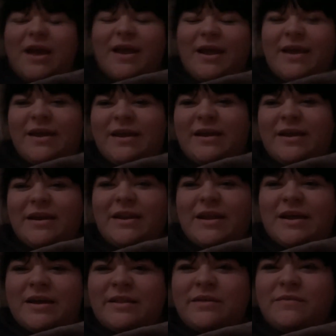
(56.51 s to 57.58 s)
And
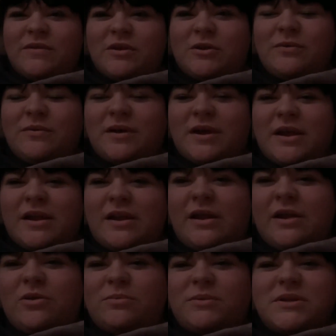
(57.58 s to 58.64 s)
I love you and I
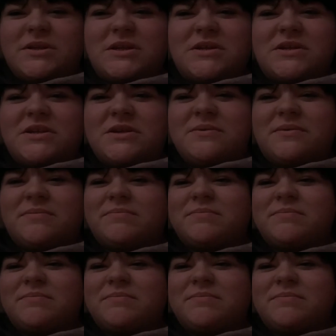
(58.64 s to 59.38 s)
hope to see you soon.